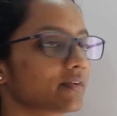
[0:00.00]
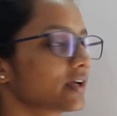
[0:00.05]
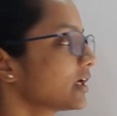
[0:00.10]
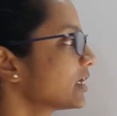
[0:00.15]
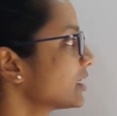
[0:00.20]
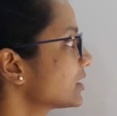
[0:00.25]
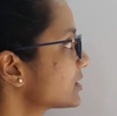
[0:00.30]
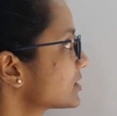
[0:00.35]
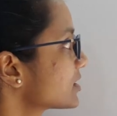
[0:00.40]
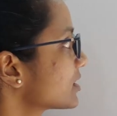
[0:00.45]

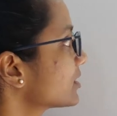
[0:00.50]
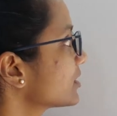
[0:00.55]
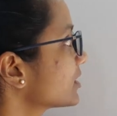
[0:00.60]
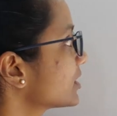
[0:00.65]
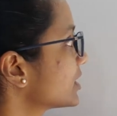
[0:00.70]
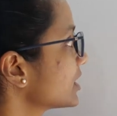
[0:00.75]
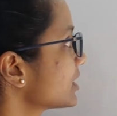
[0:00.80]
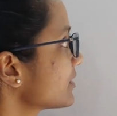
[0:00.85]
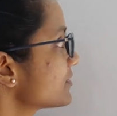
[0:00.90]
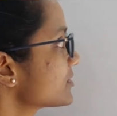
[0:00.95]

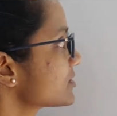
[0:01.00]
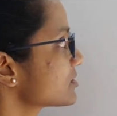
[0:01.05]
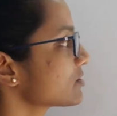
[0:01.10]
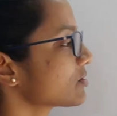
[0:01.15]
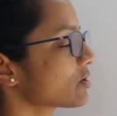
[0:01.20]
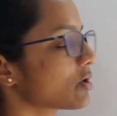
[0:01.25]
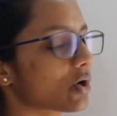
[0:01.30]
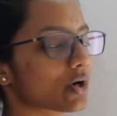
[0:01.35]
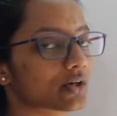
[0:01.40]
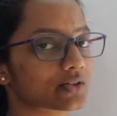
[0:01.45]
It gives
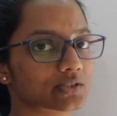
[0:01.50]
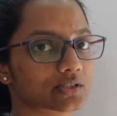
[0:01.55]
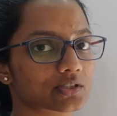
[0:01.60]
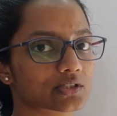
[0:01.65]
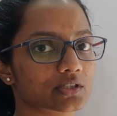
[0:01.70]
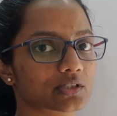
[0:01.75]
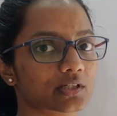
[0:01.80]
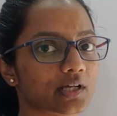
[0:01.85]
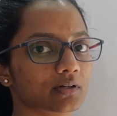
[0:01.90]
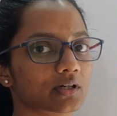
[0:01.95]

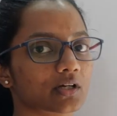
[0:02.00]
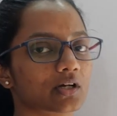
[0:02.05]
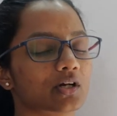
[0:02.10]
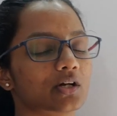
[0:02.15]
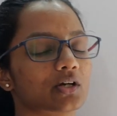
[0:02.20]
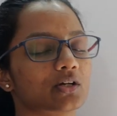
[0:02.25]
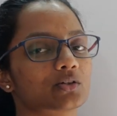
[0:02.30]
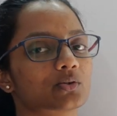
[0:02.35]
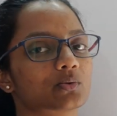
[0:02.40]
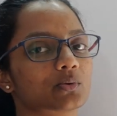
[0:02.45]
oxygen
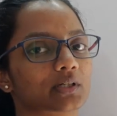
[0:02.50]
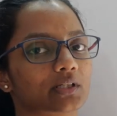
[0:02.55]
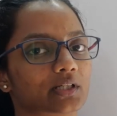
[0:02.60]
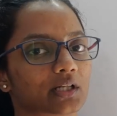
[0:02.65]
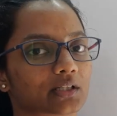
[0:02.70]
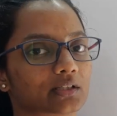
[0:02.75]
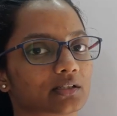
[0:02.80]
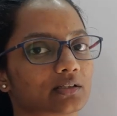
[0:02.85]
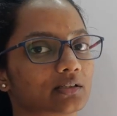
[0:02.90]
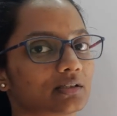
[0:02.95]
to
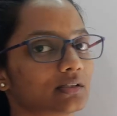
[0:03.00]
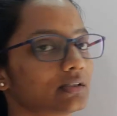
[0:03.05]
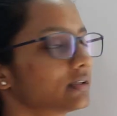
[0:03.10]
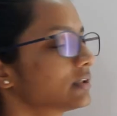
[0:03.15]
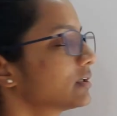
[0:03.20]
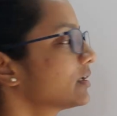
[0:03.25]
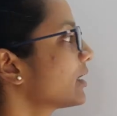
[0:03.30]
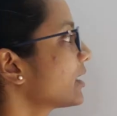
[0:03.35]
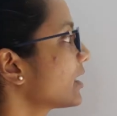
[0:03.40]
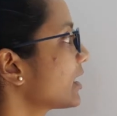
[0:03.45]
another
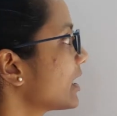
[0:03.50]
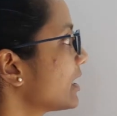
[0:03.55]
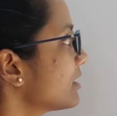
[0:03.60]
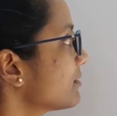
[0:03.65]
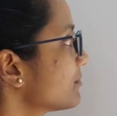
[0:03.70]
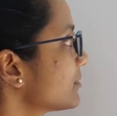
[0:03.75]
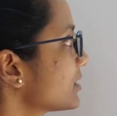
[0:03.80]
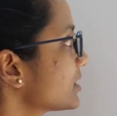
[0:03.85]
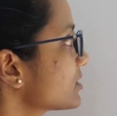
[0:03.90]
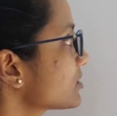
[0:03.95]

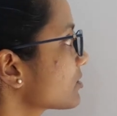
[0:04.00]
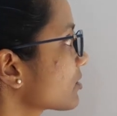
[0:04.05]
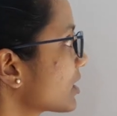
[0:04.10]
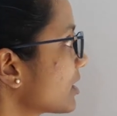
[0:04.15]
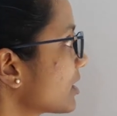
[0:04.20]
element or